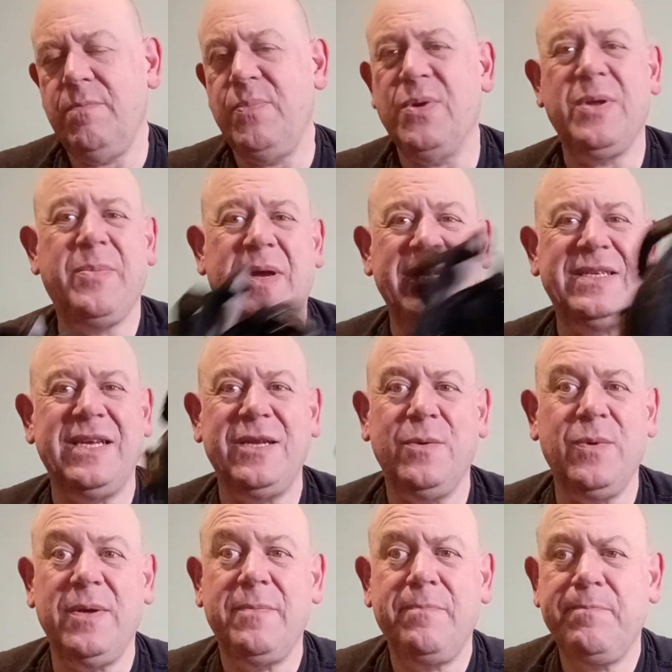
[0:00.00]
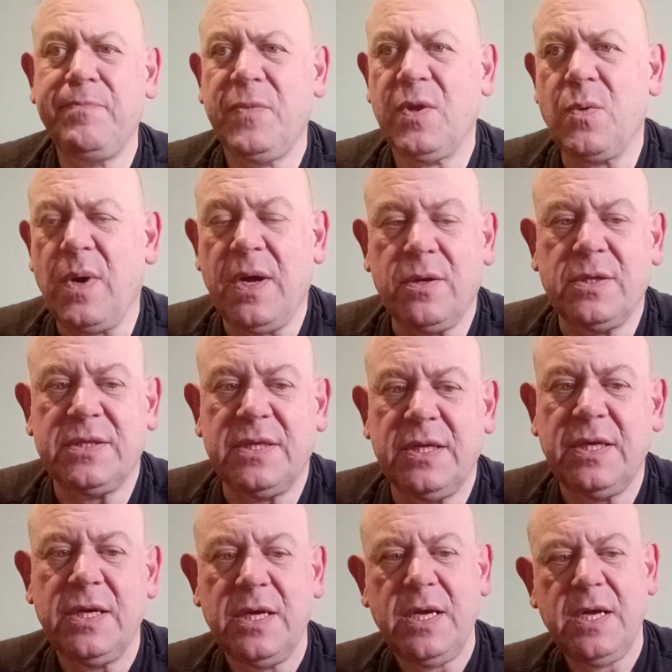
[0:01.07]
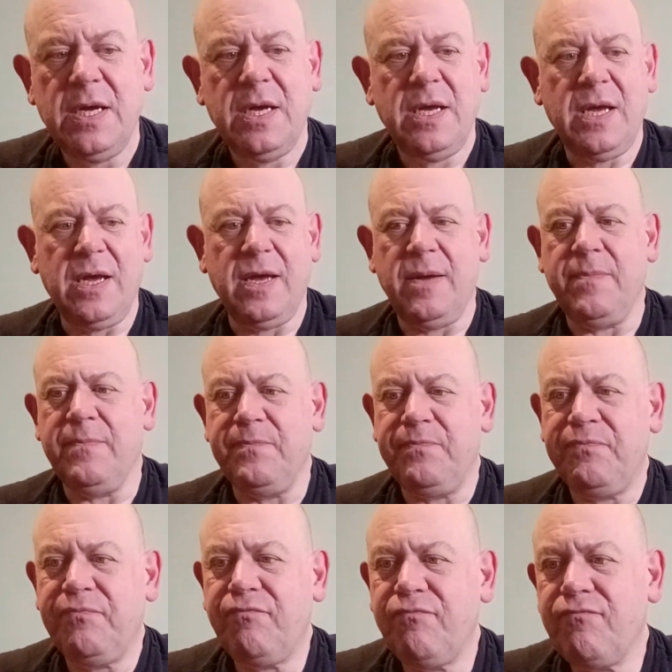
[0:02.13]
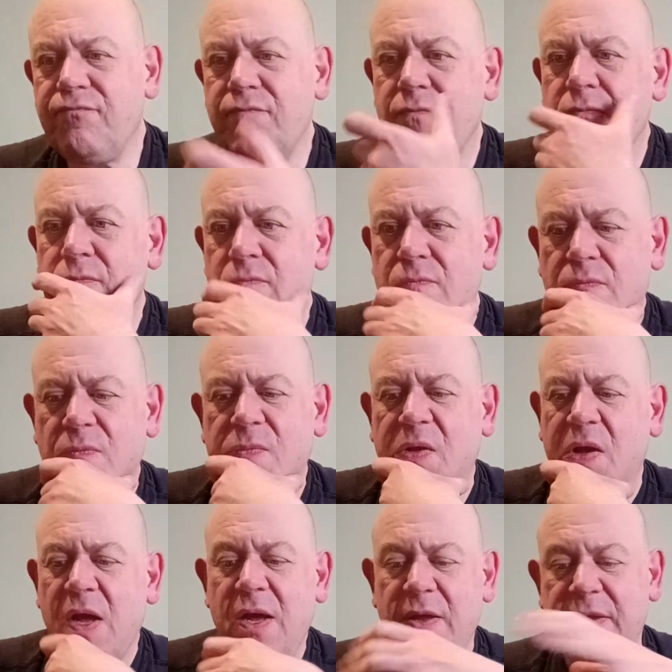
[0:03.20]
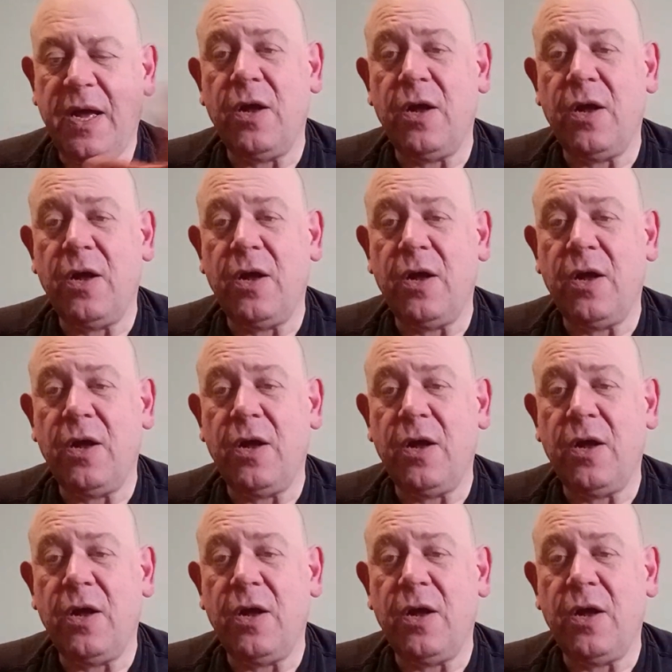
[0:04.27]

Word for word: but I might anyway, quite honestly. Um, that